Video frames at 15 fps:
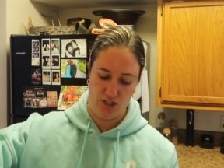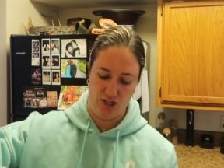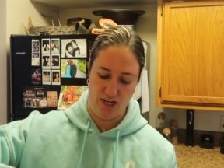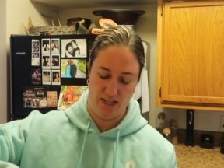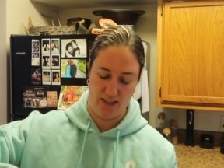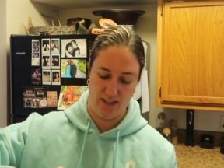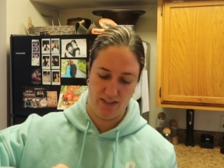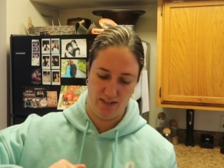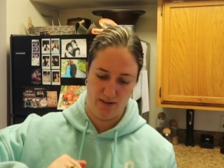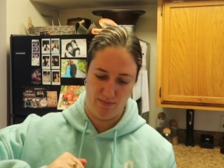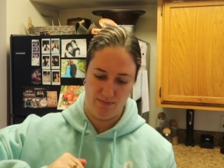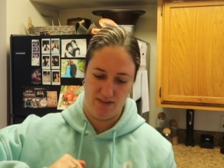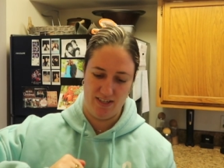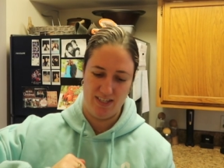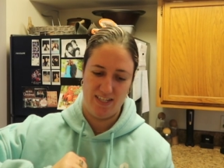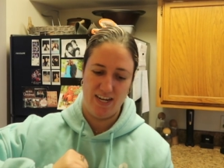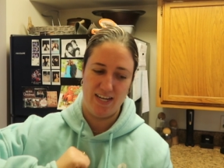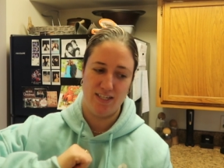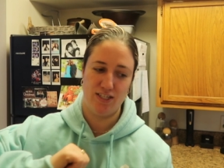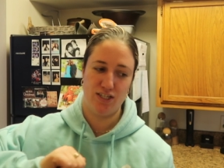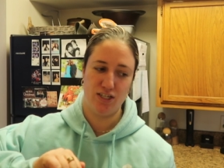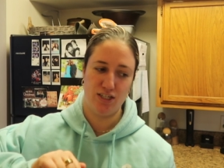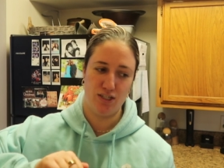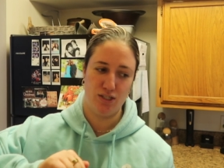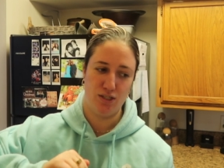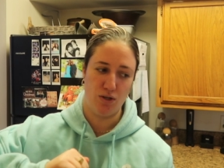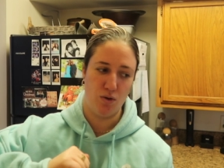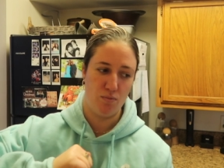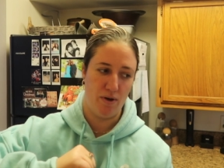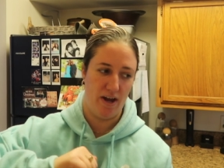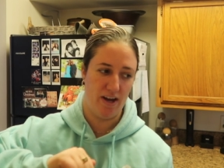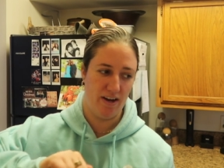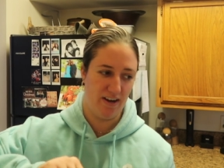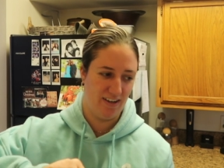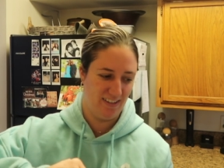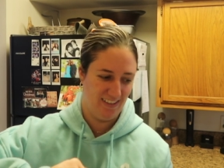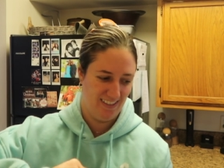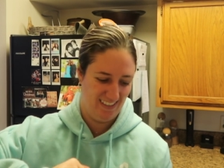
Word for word: shake this up. These taste so bad.